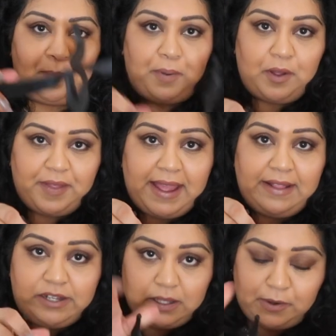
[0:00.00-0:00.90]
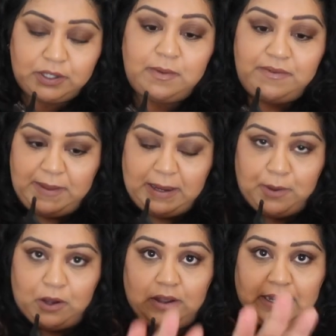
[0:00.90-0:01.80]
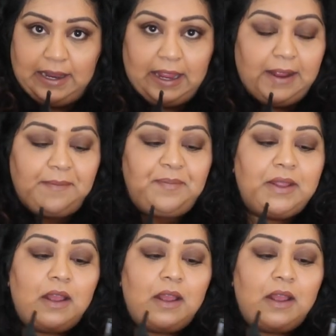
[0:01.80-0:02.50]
put that into the bottom of the big pot in here,